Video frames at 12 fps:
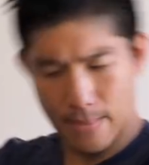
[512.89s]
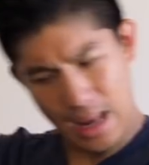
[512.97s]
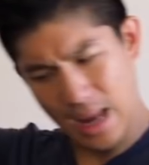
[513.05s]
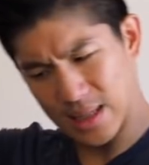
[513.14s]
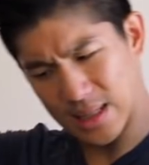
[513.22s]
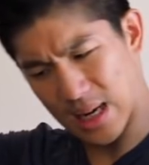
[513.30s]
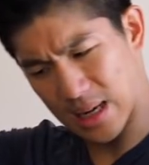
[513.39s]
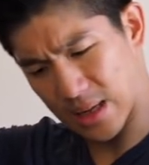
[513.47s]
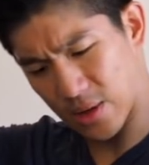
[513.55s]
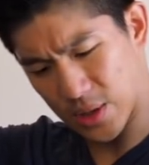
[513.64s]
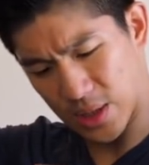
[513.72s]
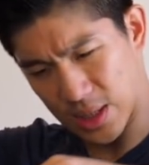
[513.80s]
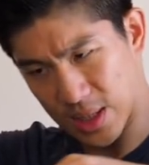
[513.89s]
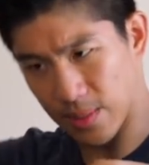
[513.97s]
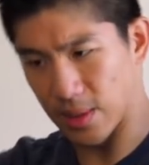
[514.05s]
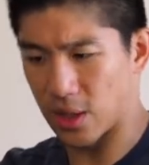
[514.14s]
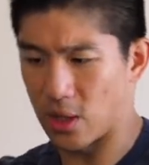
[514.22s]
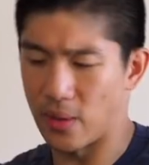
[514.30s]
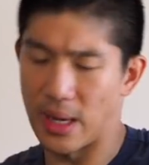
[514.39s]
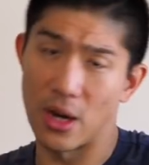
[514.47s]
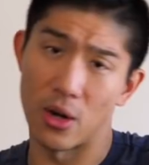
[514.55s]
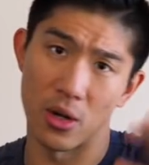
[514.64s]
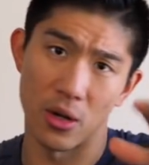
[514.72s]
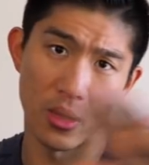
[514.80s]
And this kind of goes into some of the Q&A
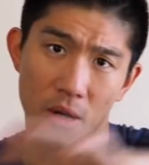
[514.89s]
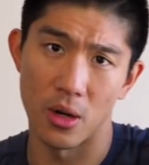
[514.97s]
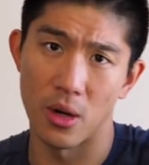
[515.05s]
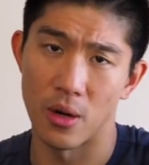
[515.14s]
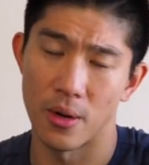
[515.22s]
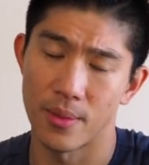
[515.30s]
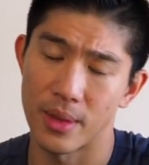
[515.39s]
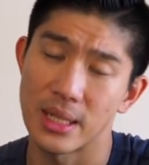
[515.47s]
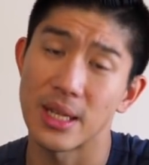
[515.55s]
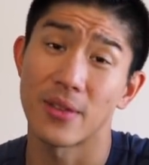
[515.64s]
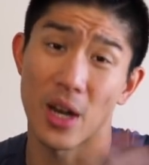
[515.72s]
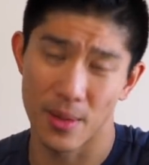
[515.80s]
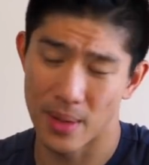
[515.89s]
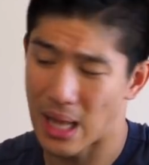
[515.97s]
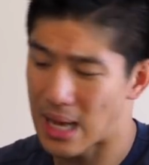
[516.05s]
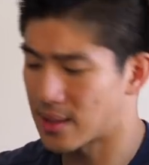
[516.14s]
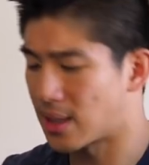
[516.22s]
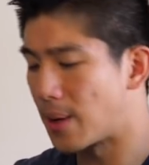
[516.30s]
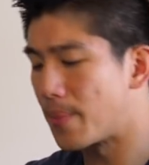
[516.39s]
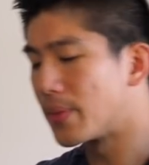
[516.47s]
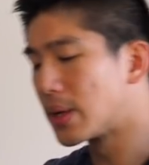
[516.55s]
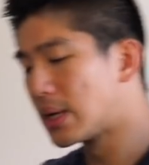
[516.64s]
or things I've talked about last time.